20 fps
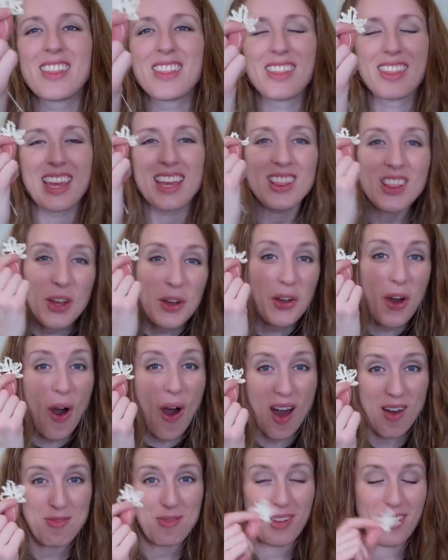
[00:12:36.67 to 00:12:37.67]
They
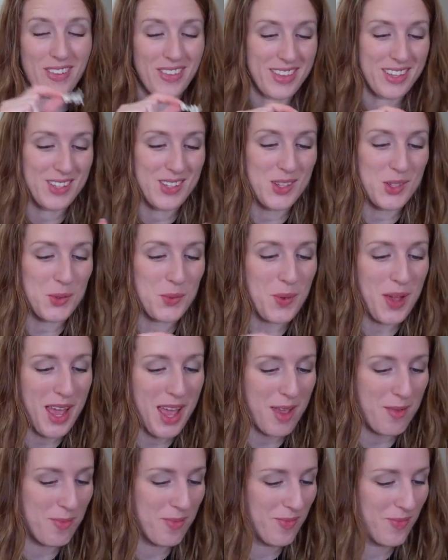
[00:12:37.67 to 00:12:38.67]
look awful. This
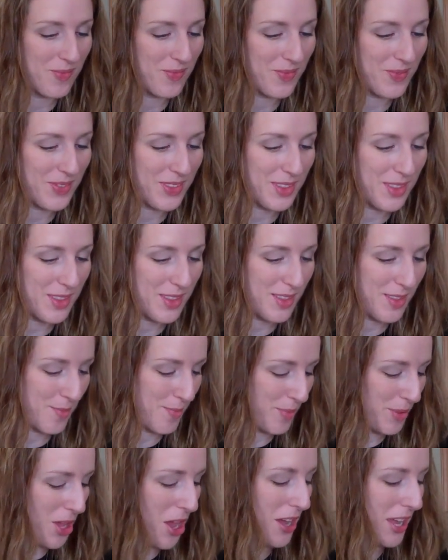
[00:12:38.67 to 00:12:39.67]
is why
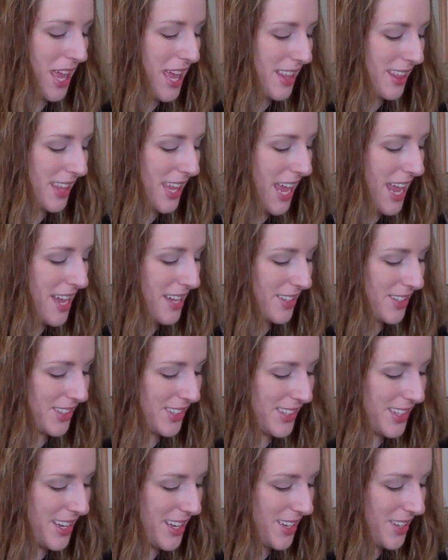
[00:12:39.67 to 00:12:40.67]
blocking
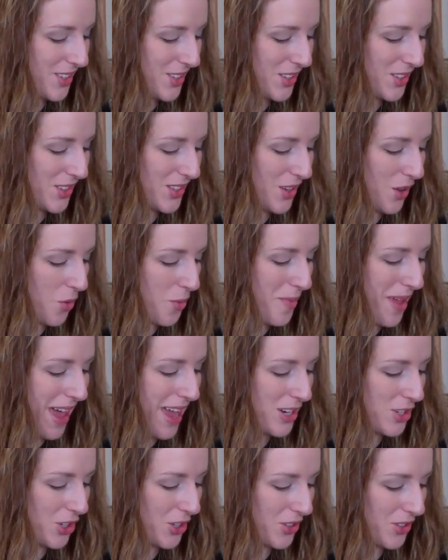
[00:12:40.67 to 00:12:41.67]
lace is so
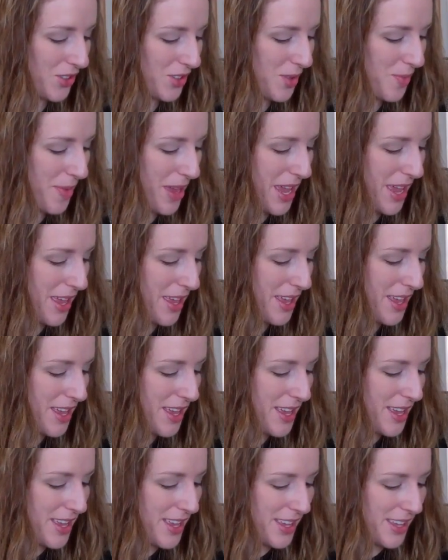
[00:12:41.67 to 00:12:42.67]
magical to me.
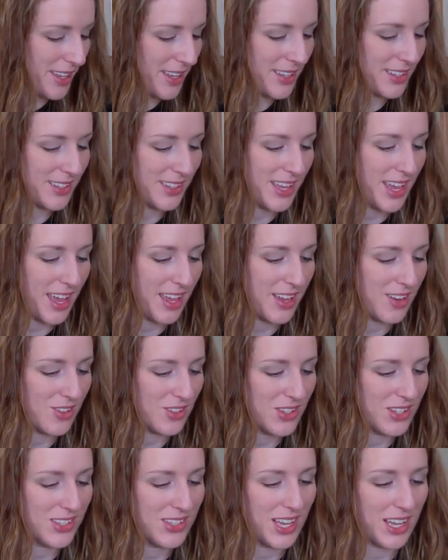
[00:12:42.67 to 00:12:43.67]
Because, yeah,
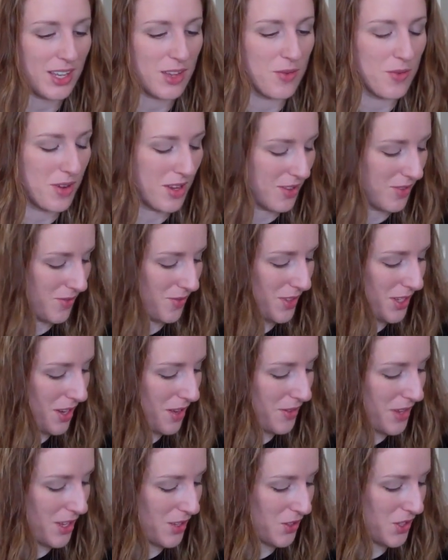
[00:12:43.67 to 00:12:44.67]
here's the second
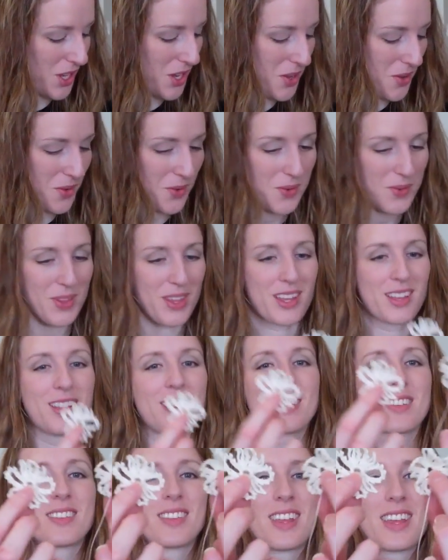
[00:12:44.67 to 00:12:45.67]
one. So I've got 2
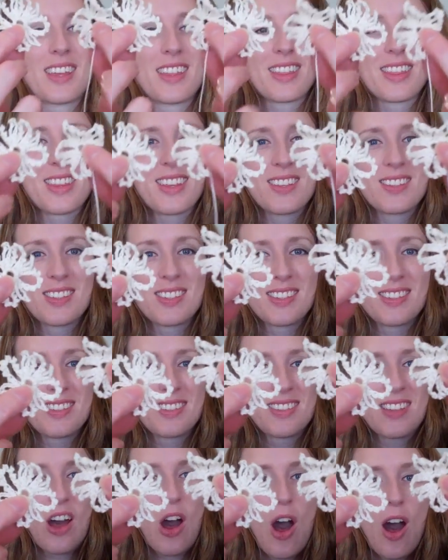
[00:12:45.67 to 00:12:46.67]
that look like
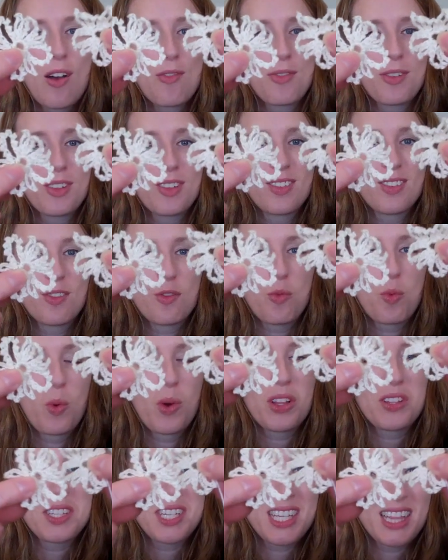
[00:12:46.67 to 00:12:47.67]
these
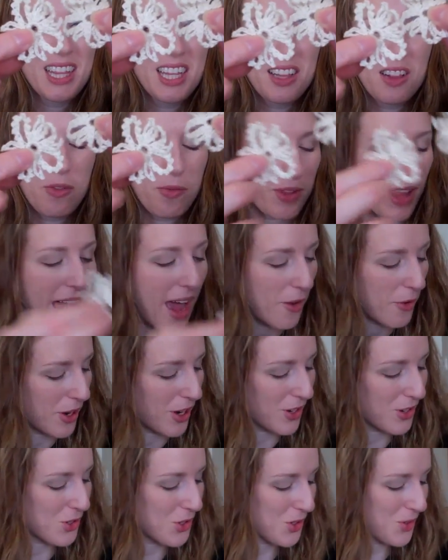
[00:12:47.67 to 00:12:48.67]
awful wilted little
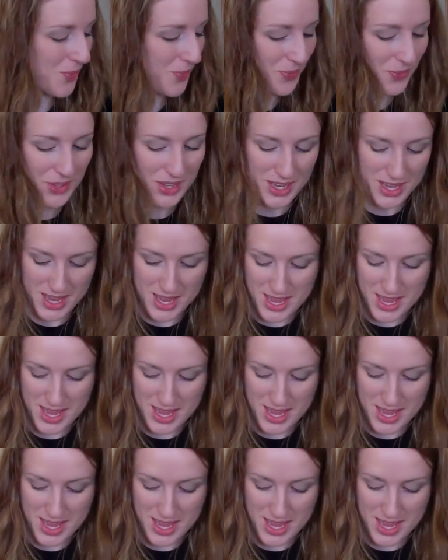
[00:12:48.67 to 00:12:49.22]
flowers.